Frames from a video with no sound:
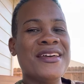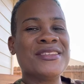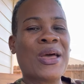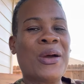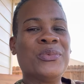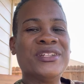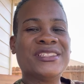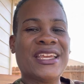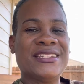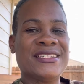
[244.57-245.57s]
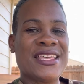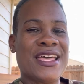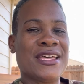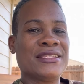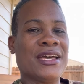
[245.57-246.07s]
So I wish I just
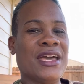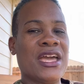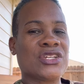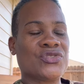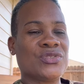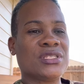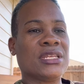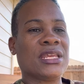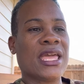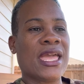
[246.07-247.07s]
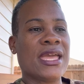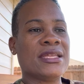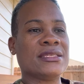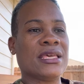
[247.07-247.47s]
had an extra set of hands.